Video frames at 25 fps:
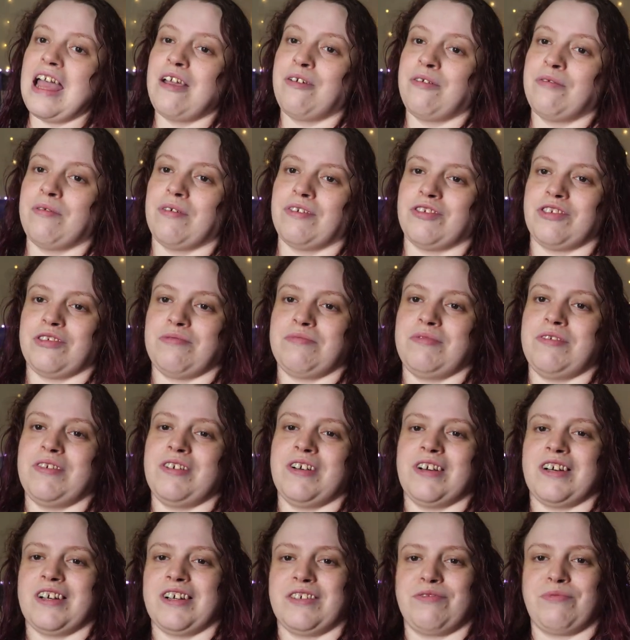What's up, you
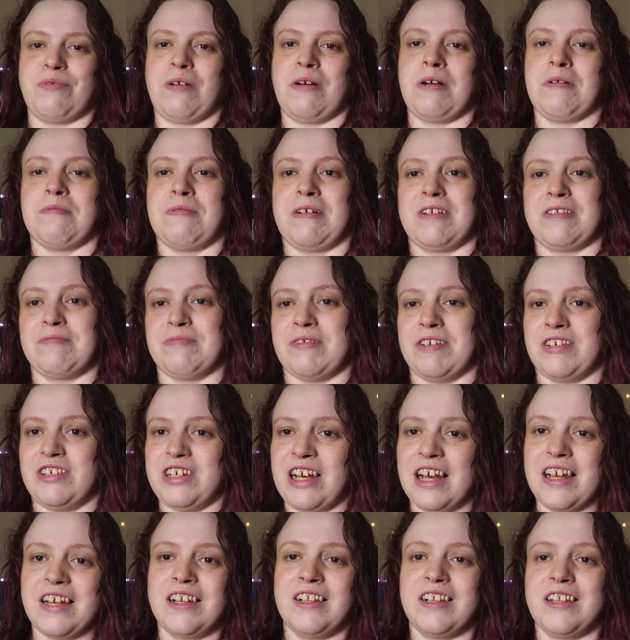guys? Welcome back to my
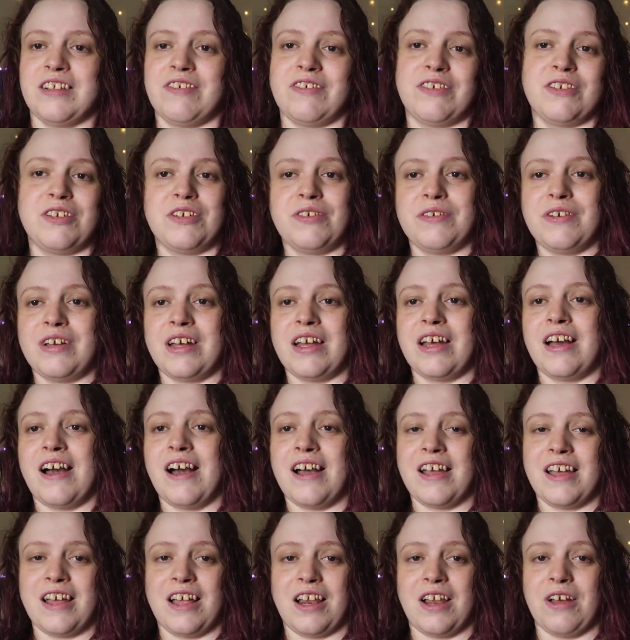channel. If you're new here,
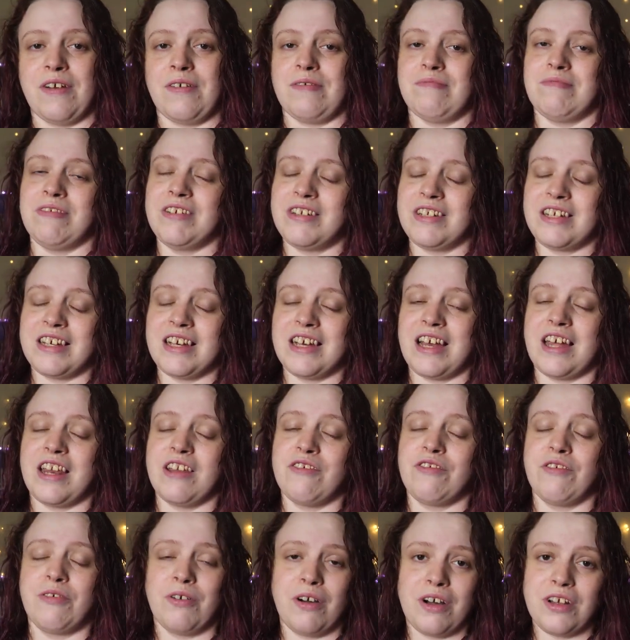hi, hello, I'm Lydia,
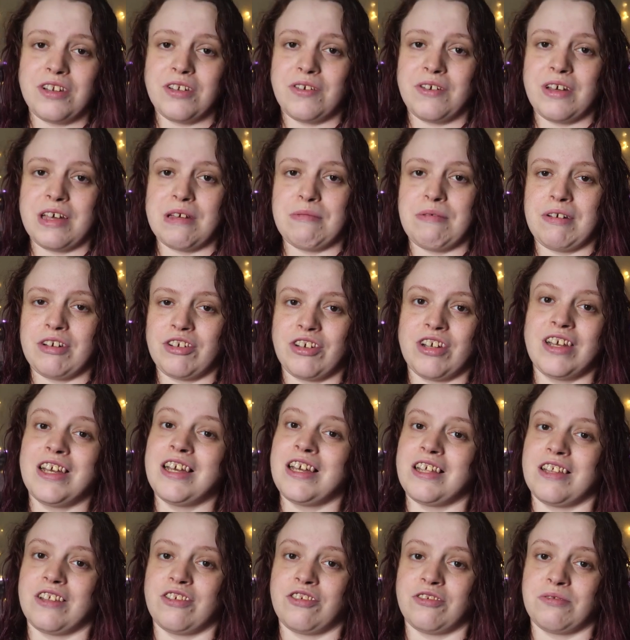and if you are new here, make sure
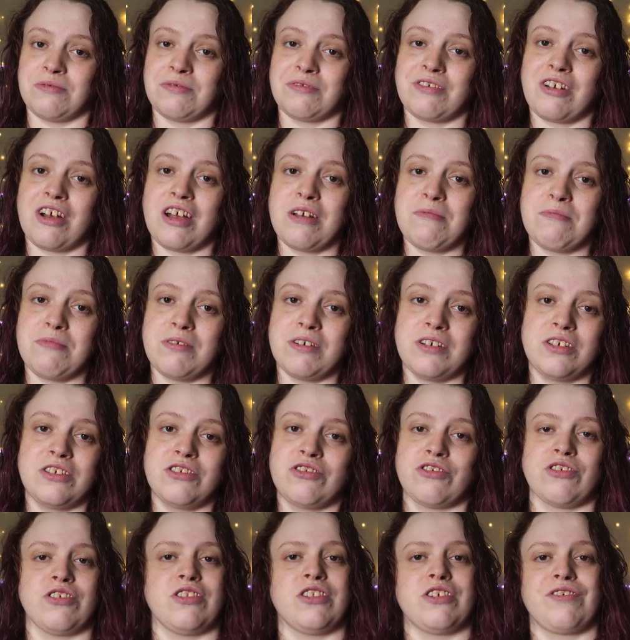you hit the subscribe
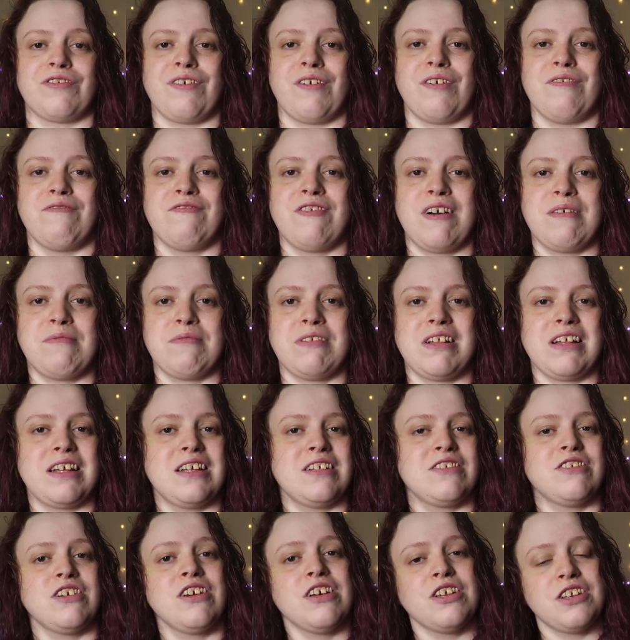button, join the growing
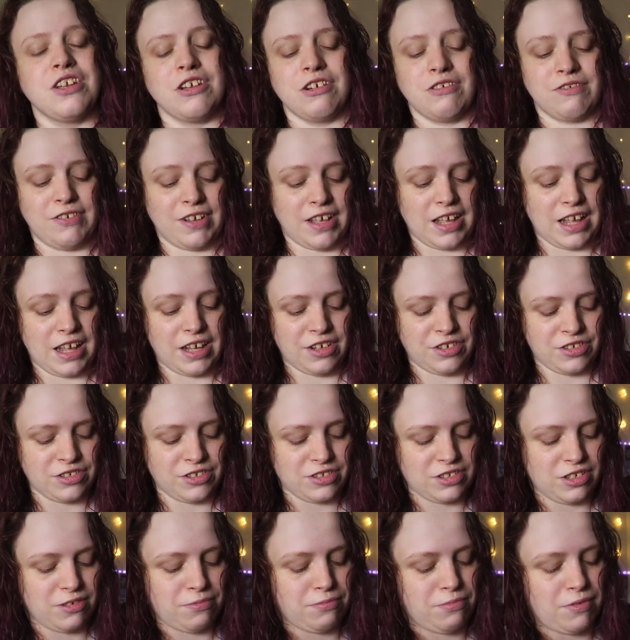family, turn
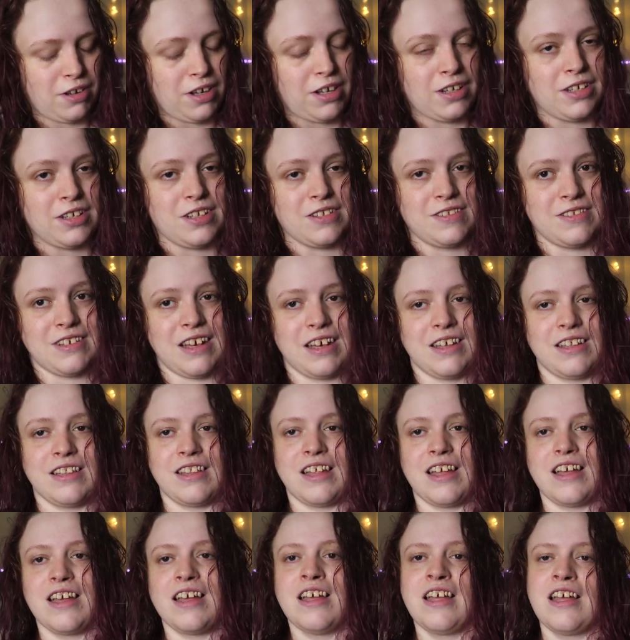notifications on while you're
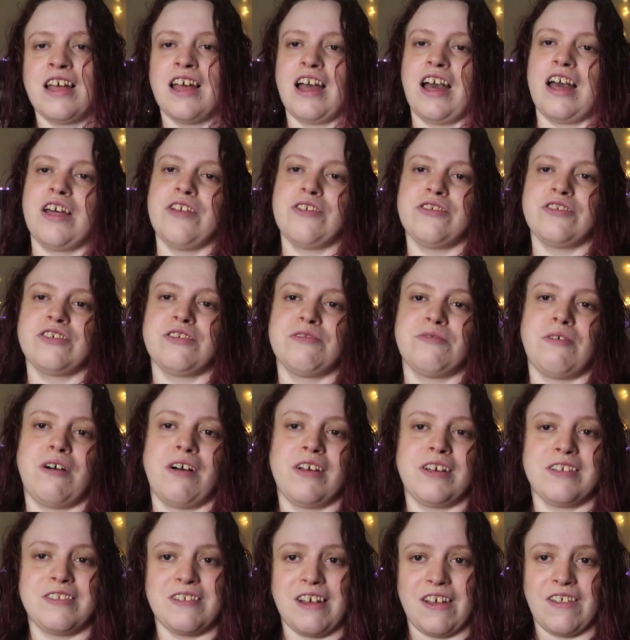down there, and also
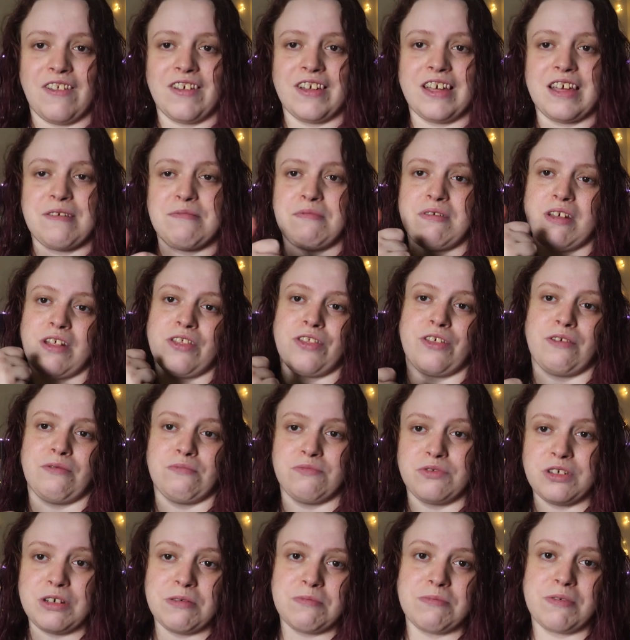while you're down there, give me a
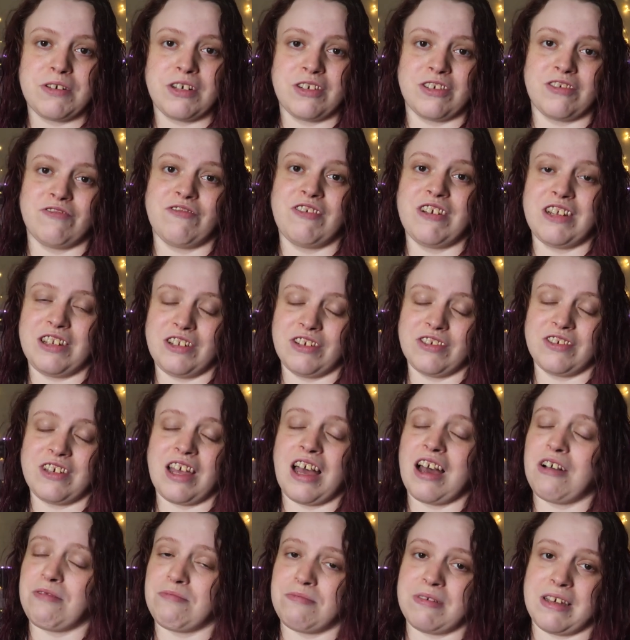thumbs up because it really does
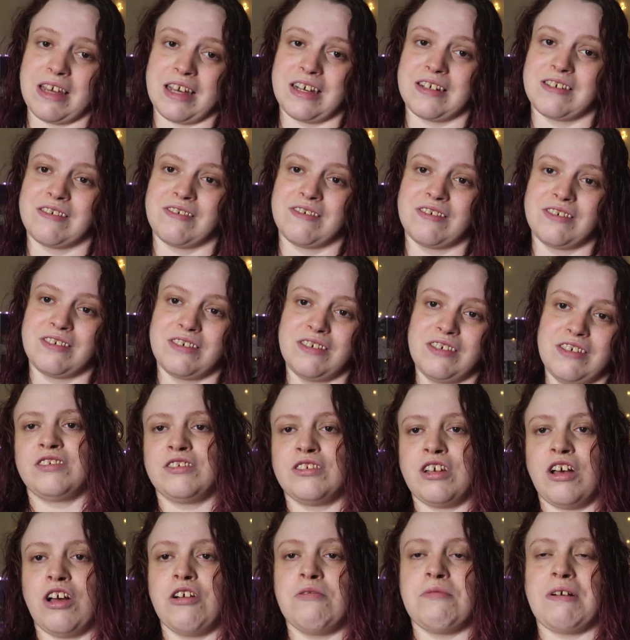help me out.
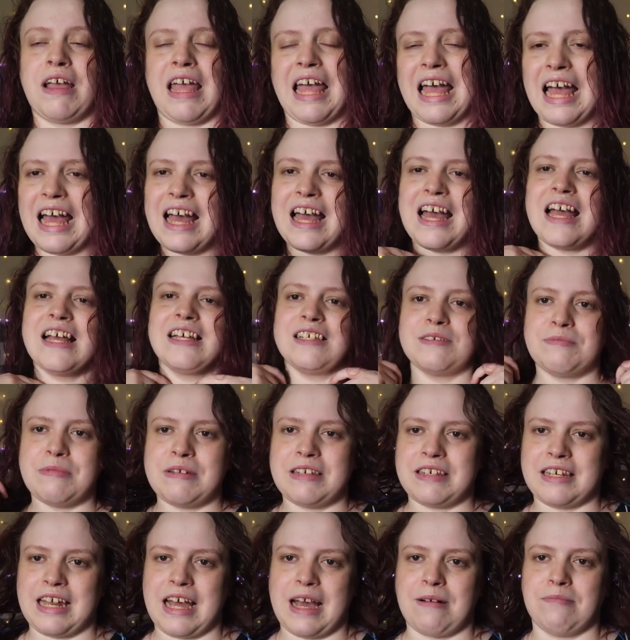So my hair is a
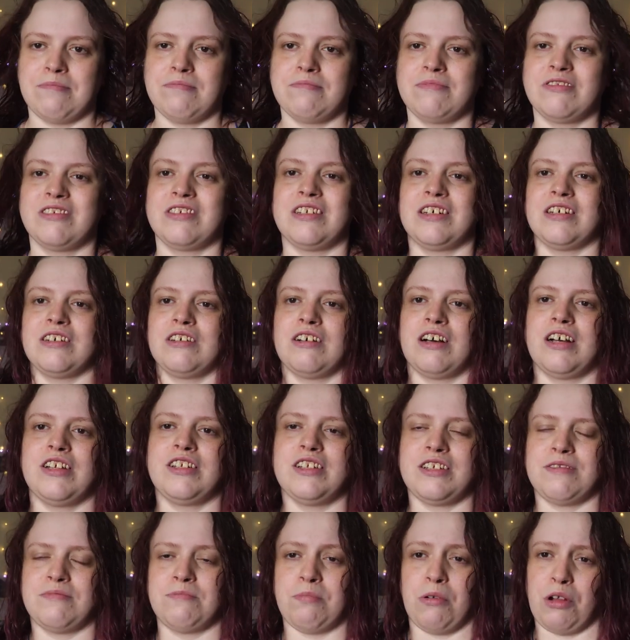bit damp still. I
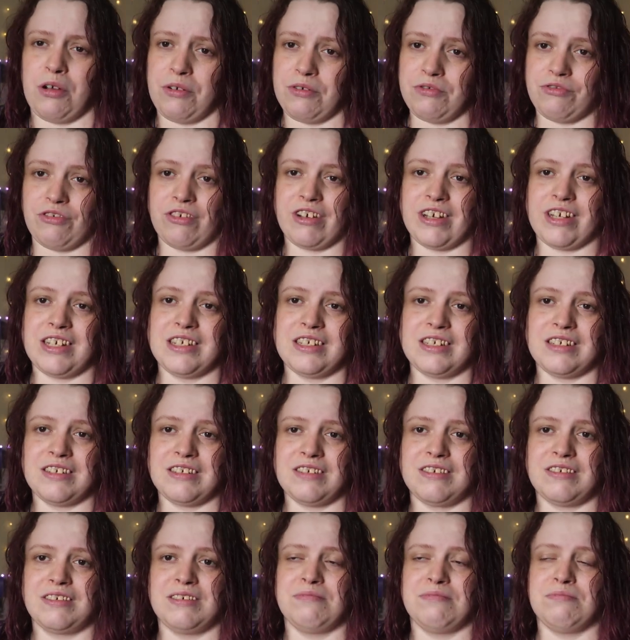did blow dry it,
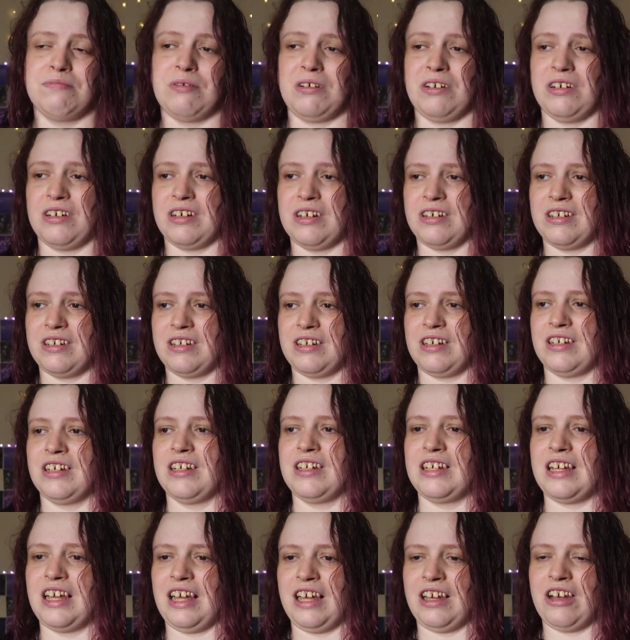but
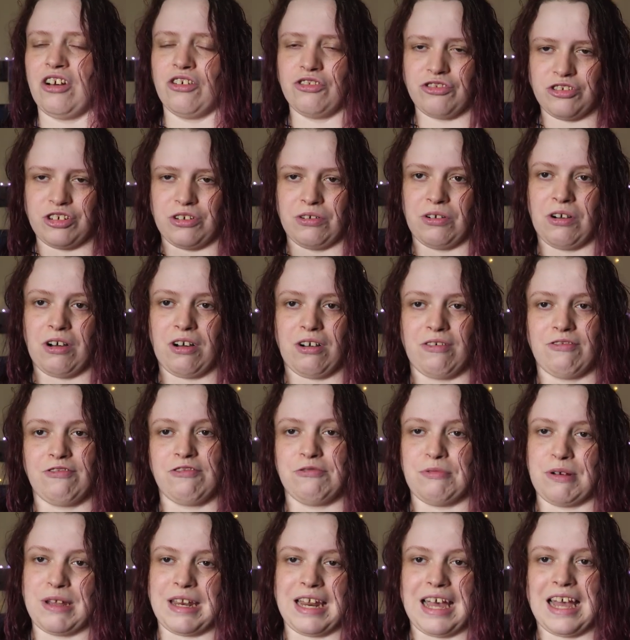it got too hot
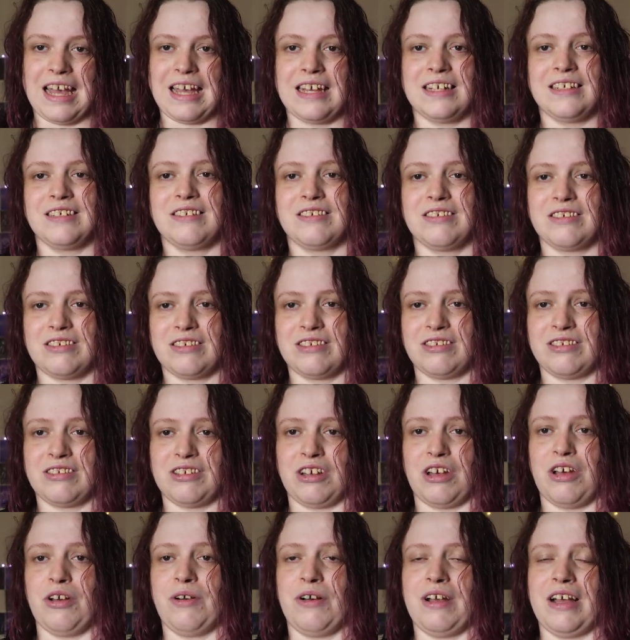for my neck,
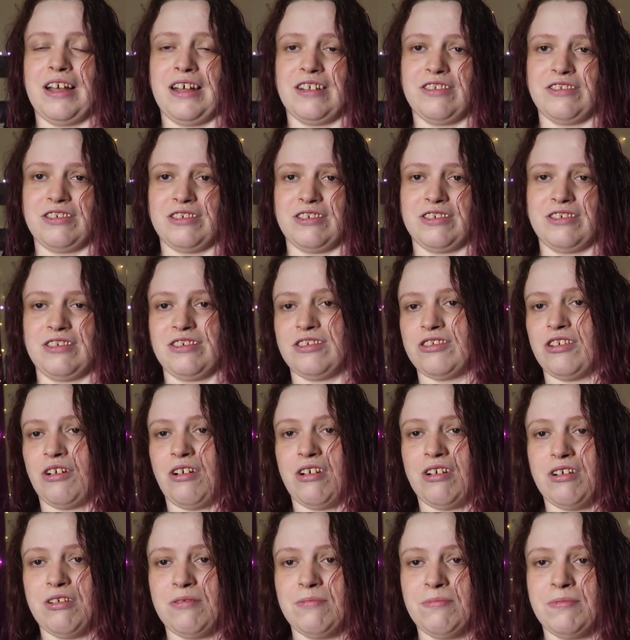so I had to
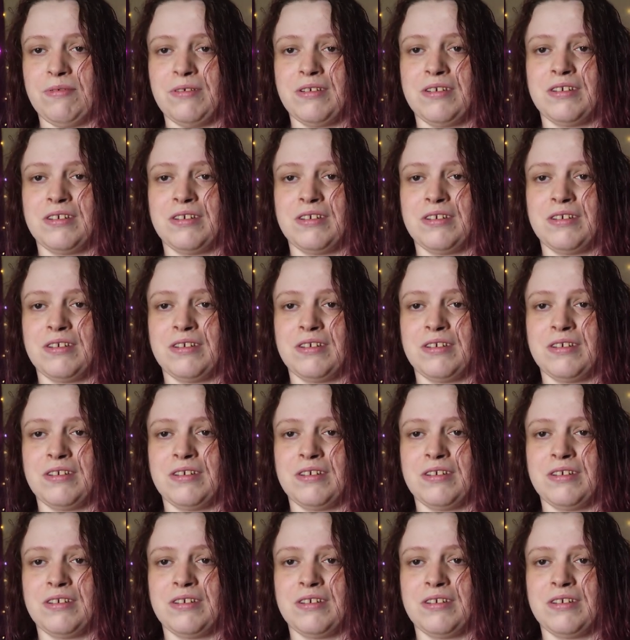stop.